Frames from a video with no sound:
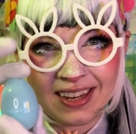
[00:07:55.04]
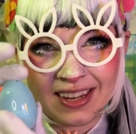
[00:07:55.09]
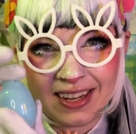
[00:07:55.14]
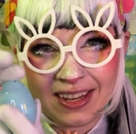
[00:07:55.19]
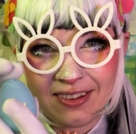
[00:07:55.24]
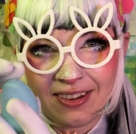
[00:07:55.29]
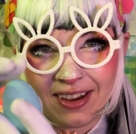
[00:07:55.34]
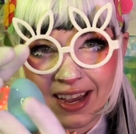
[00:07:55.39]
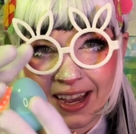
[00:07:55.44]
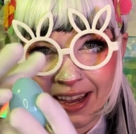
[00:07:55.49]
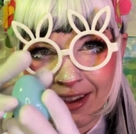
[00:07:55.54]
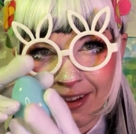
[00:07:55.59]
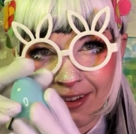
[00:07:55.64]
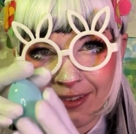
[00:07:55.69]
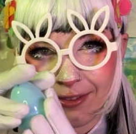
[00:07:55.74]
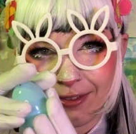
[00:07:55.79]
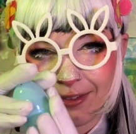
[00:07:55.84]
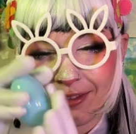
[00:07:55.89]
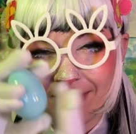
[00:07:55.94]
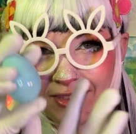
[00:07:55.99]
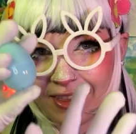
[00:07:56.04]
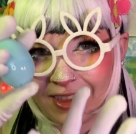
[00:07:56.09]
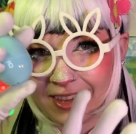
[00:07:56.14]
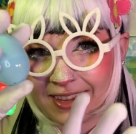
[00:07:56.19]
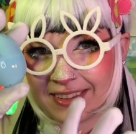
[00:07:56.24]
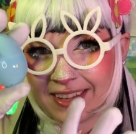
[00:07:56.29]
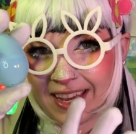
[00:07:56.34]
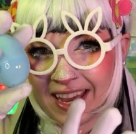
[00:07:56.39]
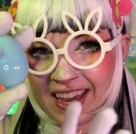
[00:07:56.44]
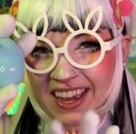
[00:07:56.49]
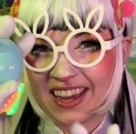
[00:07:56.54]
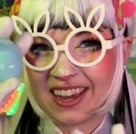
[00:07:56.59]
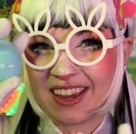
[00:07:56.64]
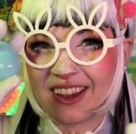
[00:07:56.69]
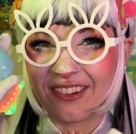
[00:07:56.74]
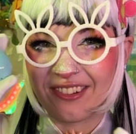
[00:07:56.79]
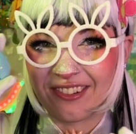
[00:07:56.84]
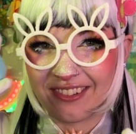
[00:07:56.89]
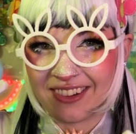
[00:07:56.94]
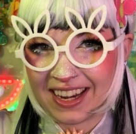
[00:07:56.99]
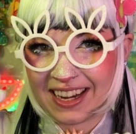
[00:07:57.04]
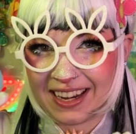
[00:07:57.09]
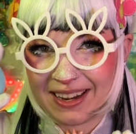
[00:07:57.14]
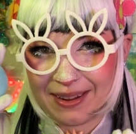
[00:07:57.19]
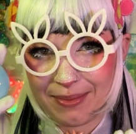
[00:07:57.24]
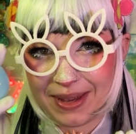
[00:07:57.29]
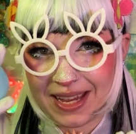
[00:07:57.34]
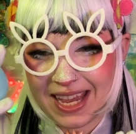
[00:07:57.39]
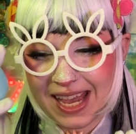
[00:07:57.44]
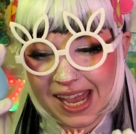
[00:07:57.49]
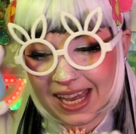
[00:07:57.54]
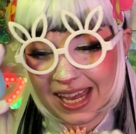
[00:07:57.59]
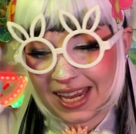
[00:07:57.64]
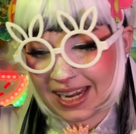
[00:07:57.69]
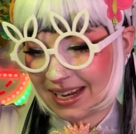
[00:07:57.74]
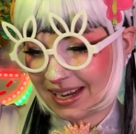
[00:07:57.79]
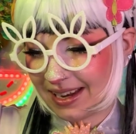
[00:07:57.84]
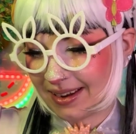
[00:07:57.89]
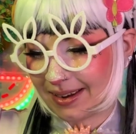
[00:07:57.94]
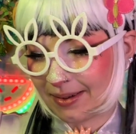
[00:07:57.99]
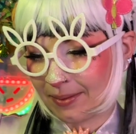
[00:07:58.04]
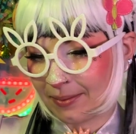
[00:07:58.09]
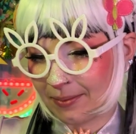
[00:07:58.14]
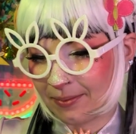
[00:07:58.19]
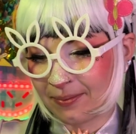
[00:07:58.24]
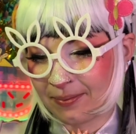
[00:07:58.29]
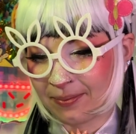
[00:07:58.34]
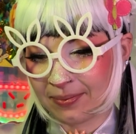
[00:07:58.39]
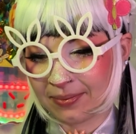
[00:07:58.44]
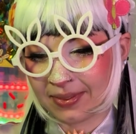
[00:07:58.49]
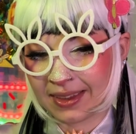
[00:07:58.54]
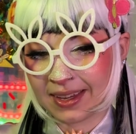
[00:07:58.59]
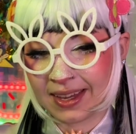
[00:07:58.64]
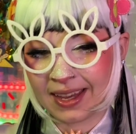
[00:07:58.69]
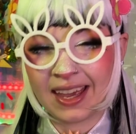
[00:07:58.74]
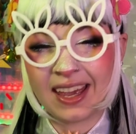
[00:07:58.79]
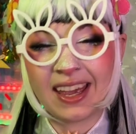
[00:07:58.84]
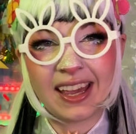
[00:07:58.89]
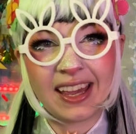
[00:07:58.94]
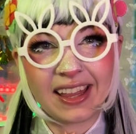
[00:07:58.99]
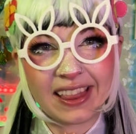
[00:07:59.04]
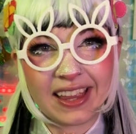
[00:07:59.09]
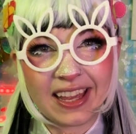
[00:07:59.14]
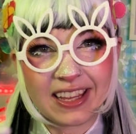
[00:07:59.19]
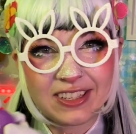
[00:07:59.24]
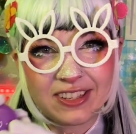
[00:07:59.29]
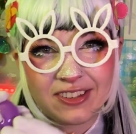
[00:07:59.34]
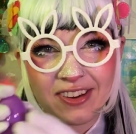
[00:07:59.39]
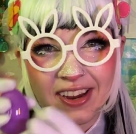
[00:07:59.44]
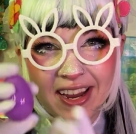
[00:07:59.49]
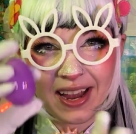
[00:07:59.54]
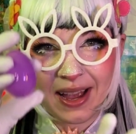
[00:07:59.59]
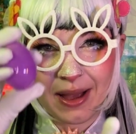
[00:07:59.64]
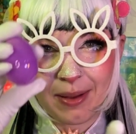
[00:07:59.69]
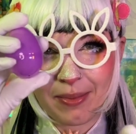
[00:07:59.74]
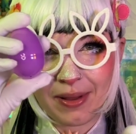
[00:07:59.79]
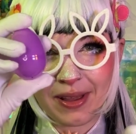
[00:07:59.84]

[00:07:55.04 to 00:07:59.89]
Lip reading: you have this egg ready to be hidden. Let's try a couple